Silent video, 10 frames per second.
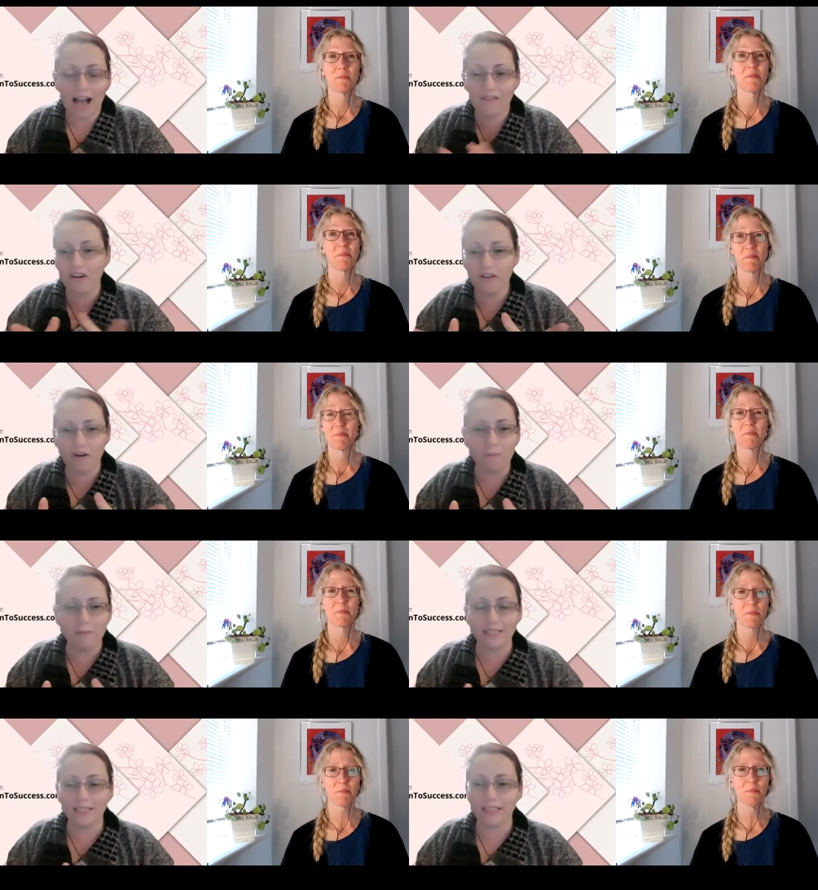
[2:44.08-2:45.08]
Speaker 1: if your
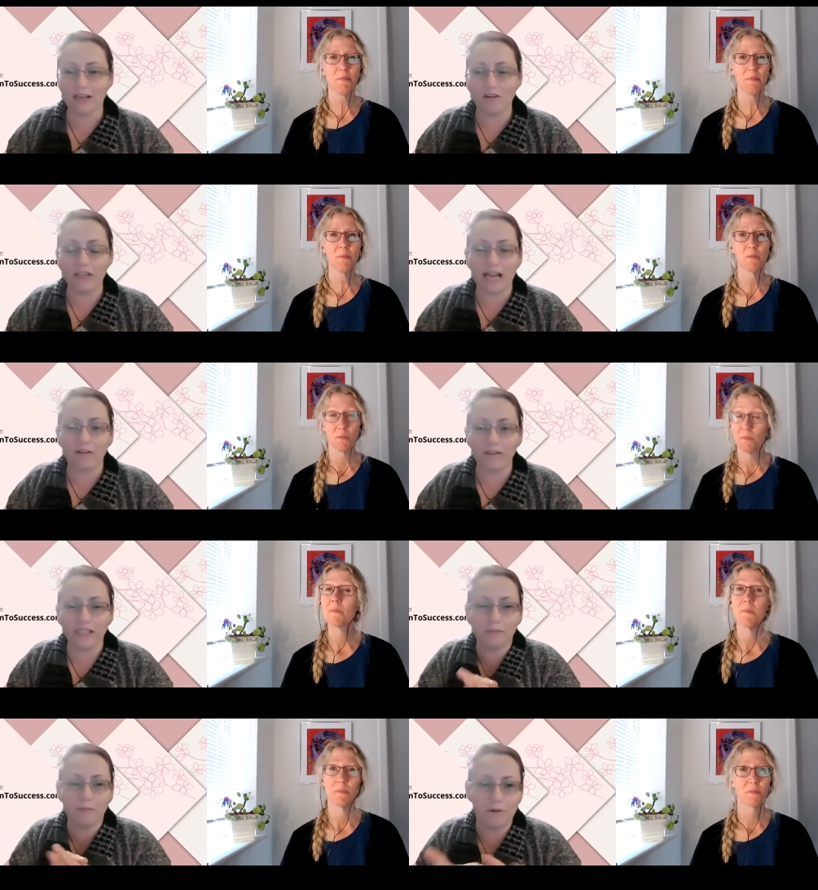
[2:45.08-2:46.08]
own business. Oh, now
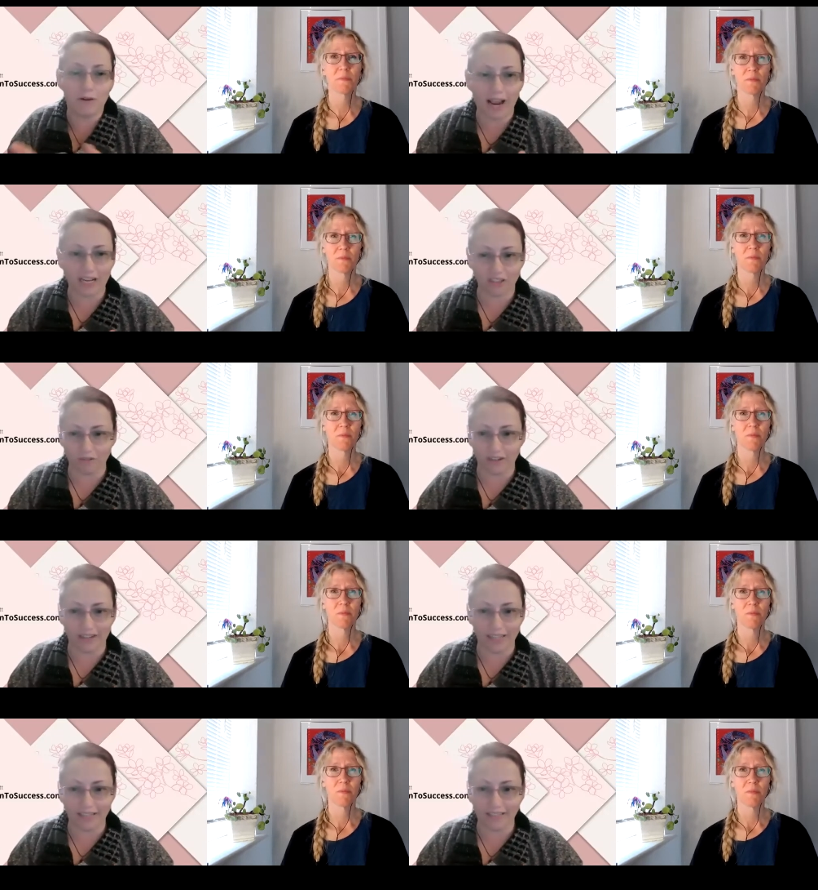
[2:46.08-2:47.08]
you need to be more
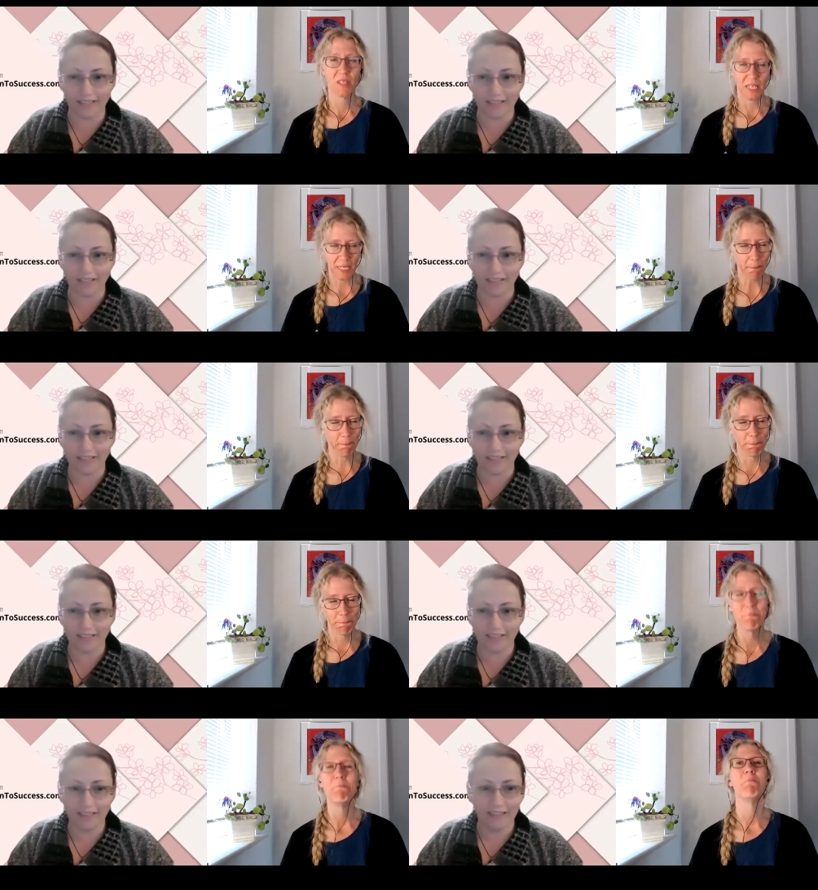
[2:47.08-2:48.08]
extroverted. Yeah.
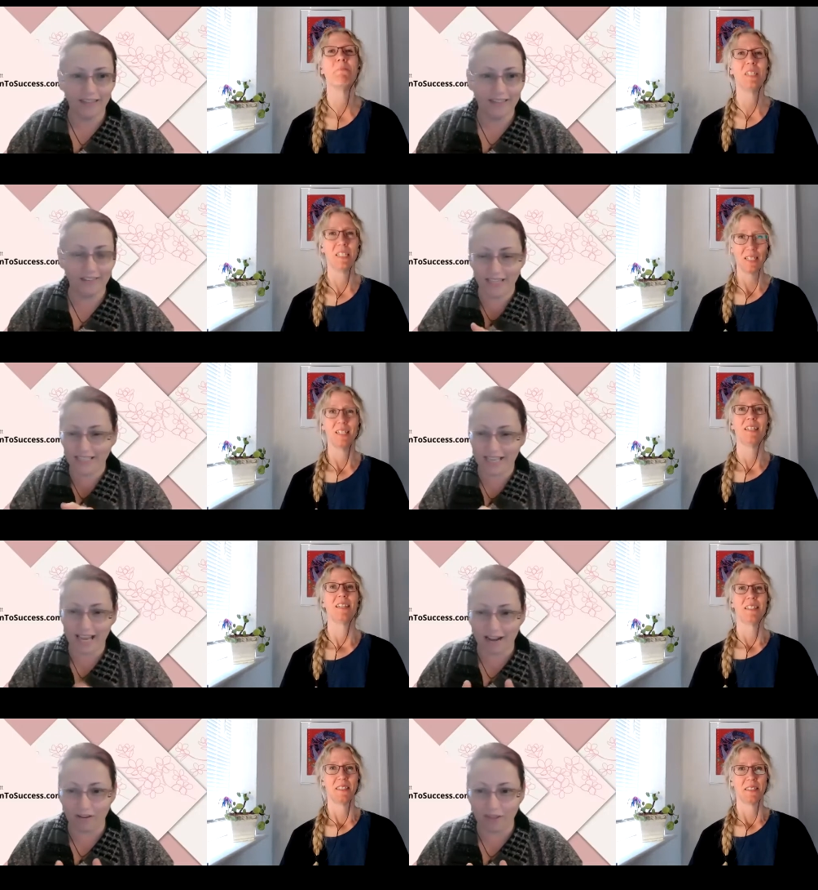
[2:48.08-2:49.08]
You need to
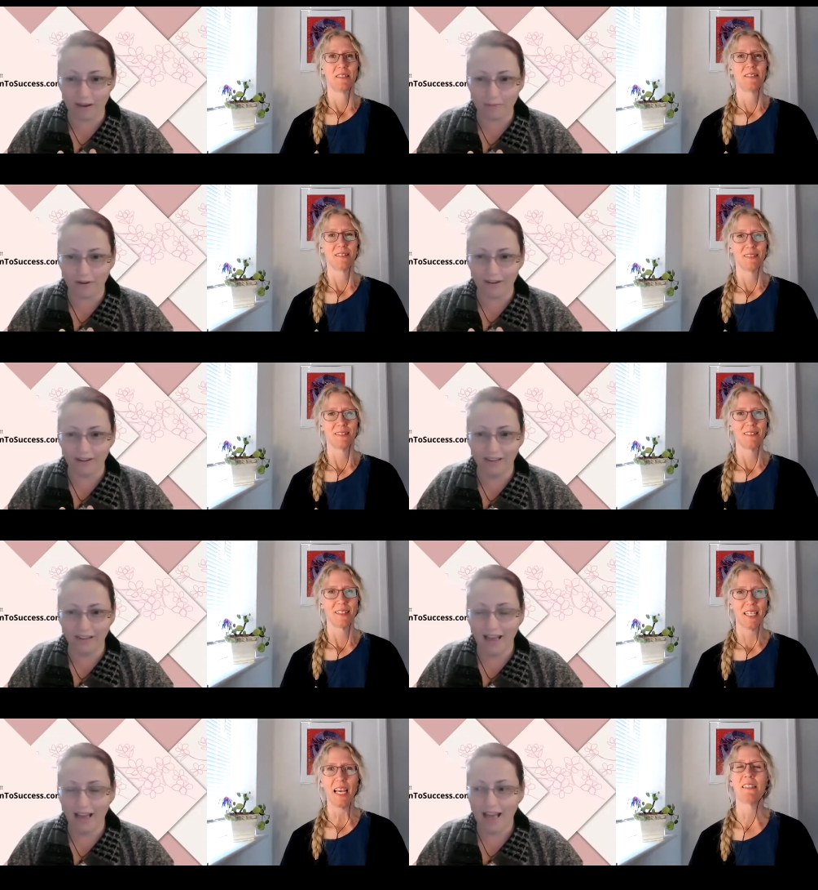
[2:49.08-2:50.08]
get out there more.
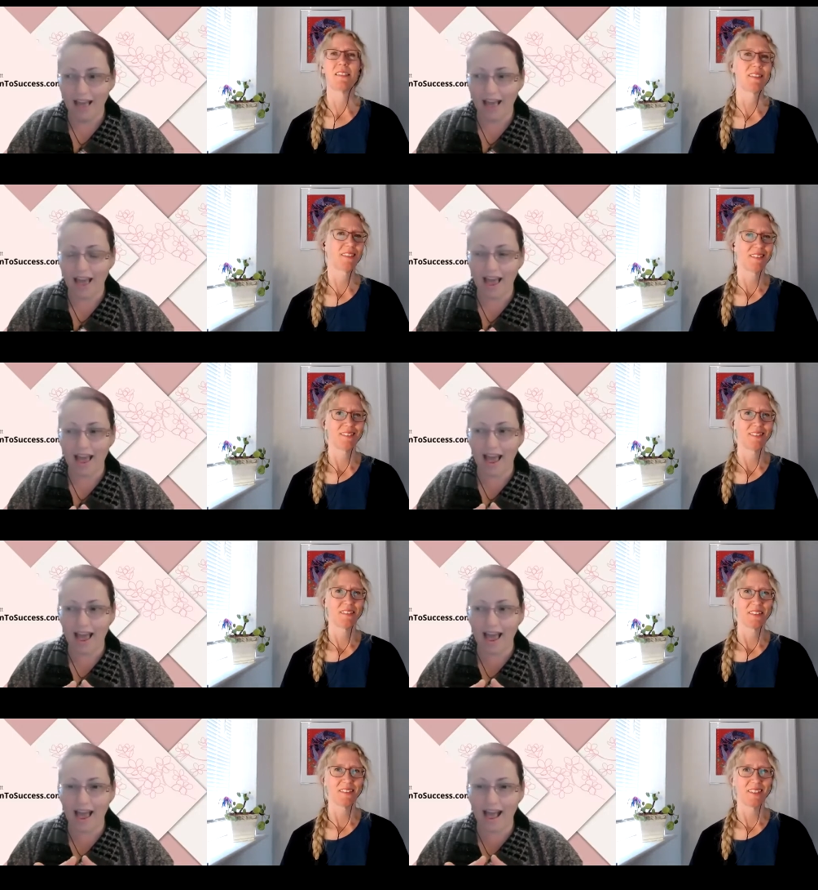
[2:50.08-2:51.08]
Speaker 2: Yes.
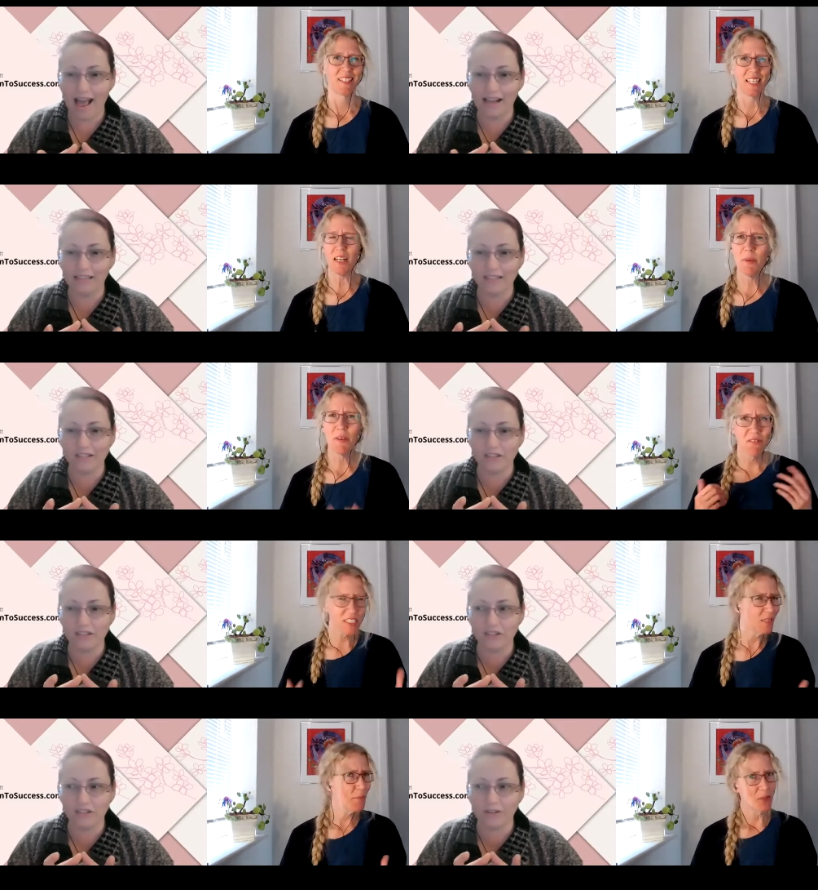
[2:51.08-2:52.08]
Got to be
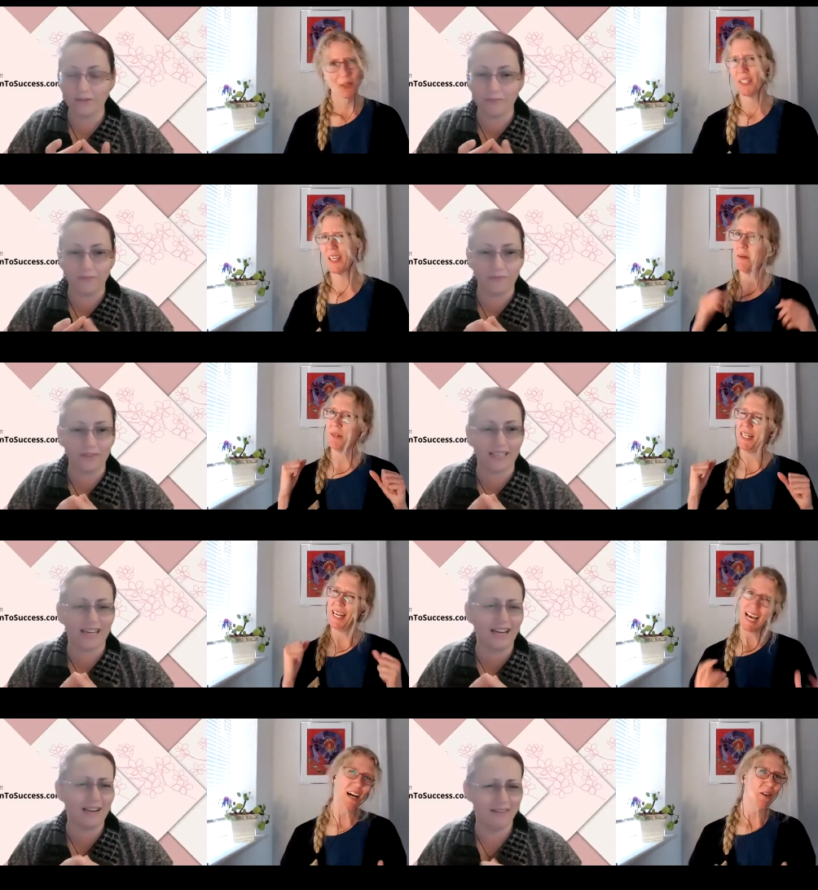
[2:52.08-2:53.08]
visible, got to be
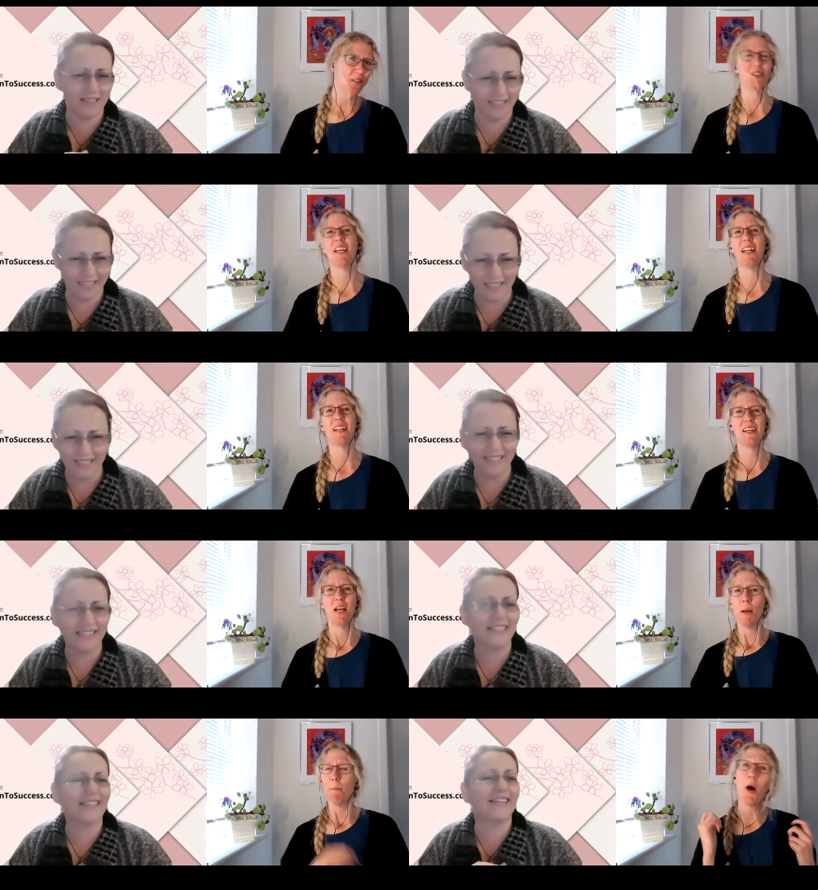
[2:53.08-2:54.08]
loud, you got
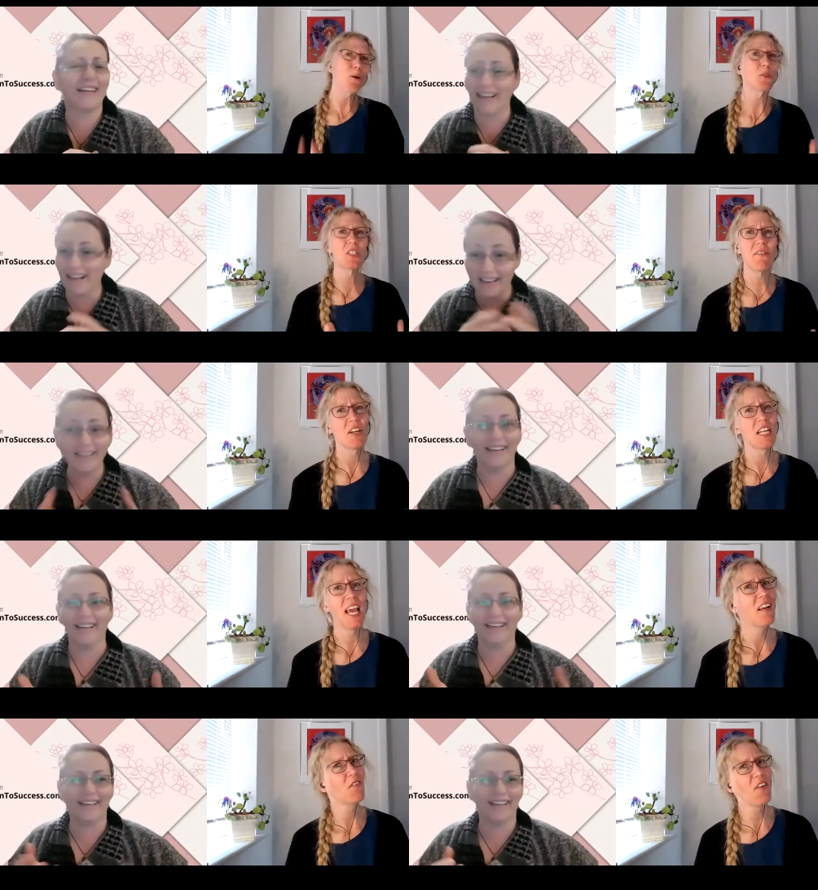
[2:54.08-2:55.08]
to post every
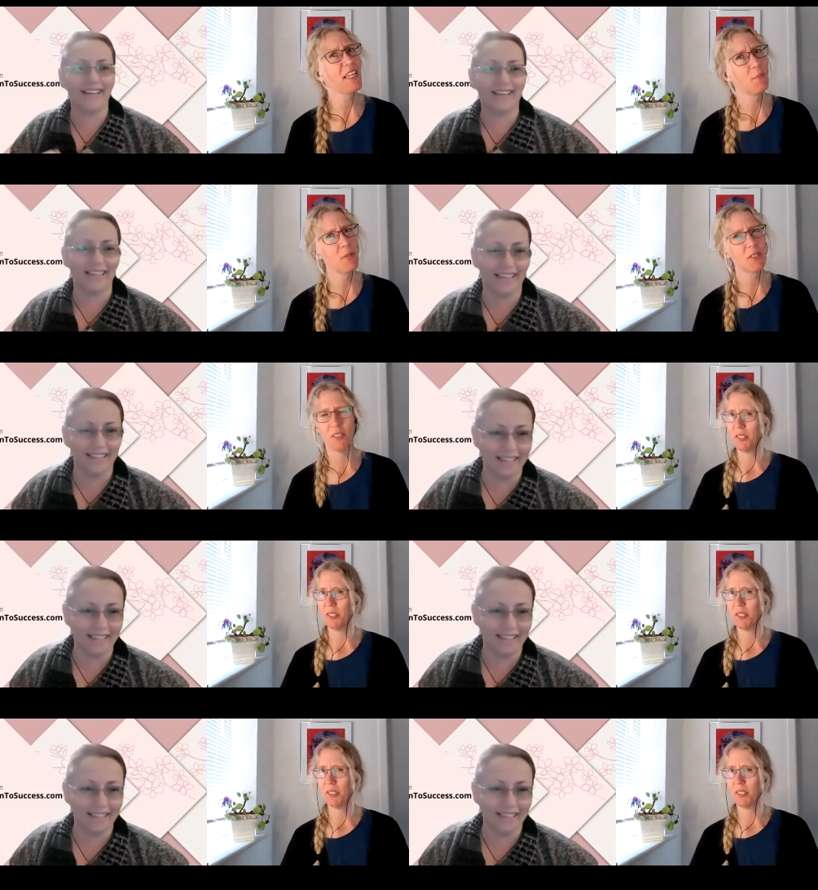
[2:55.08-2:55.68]
day on Facebook,